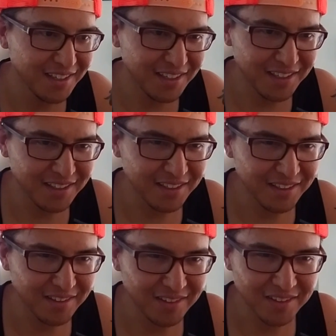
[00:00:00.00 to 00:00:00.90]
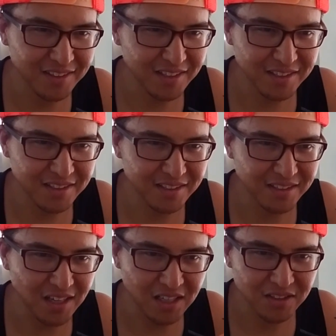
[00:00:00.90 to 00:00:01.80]
and all these
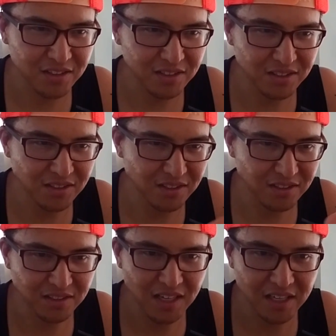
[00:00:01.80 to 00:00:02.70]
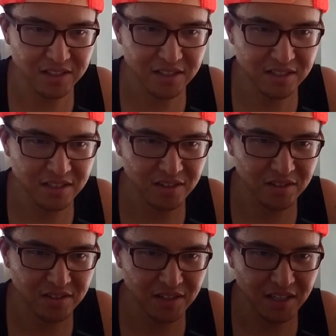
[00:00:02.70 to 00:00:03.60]
doctors and scientists and
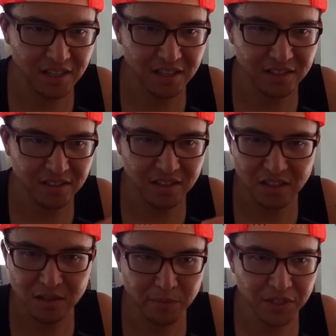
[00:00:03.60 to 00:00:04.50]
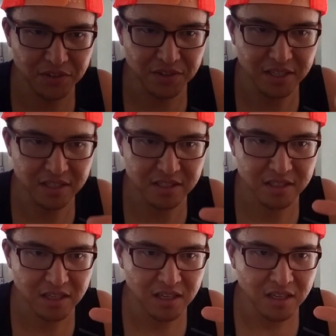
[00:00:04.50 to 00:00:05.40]
all that, and documentaries,
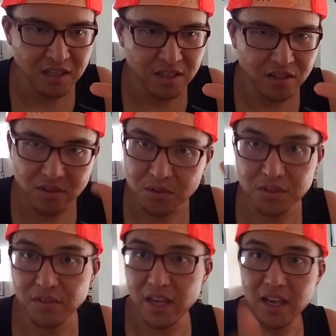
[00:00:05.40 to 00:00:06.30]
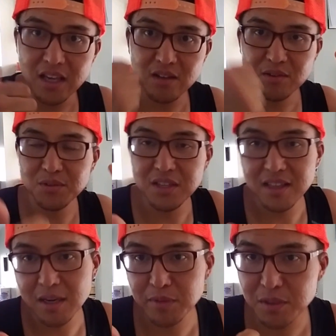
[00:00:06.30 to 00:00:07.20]
you don't need
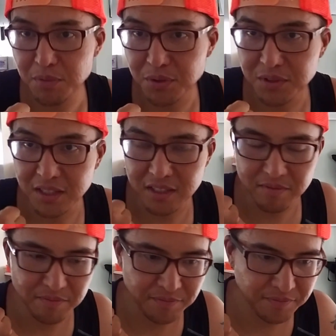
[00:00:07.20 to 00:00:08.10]
that much protein